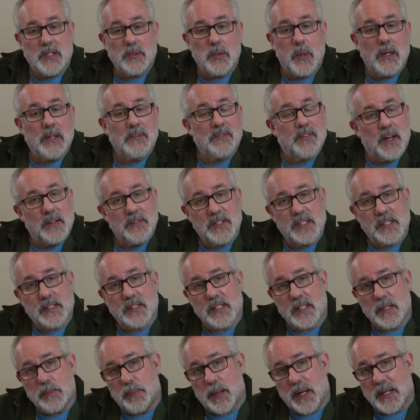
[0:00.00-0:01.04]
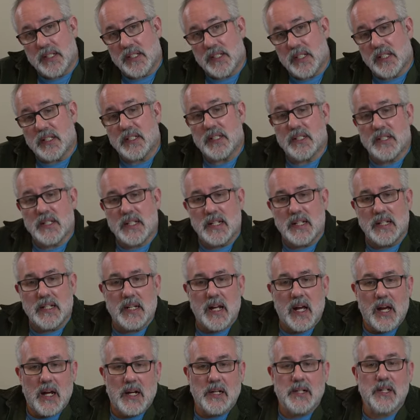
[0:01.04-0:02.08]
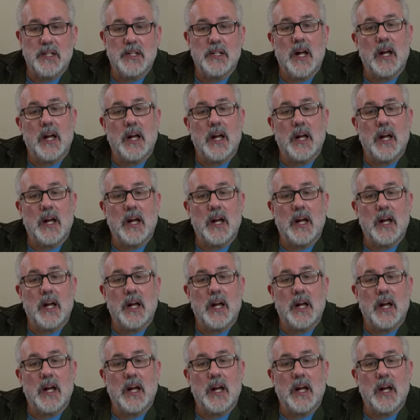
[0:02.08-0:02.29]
2560 by 1600,